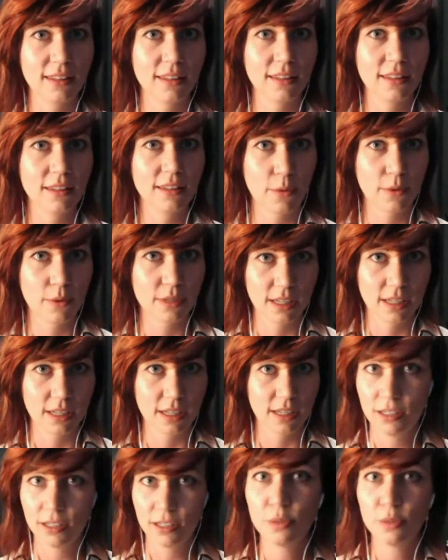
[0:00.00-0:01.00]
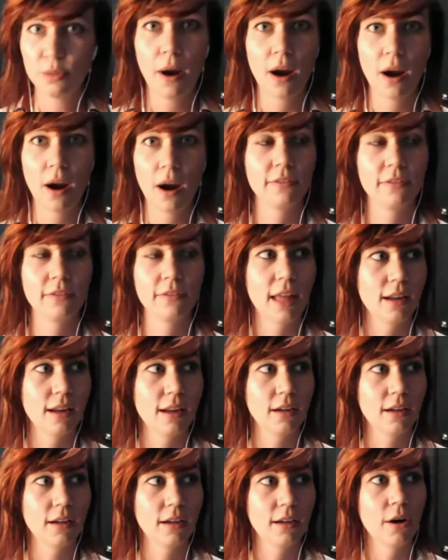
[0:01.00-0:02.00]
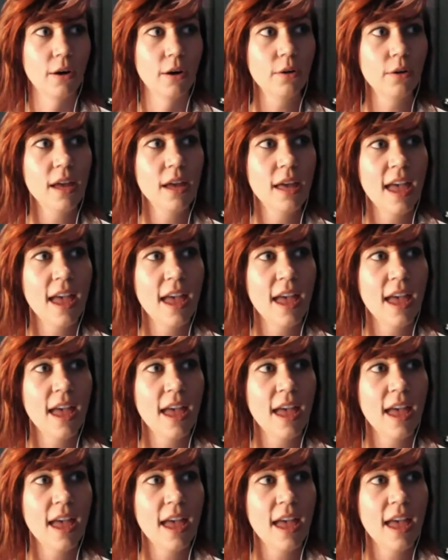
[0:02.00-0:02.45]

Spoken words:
that was a huge part of letting go.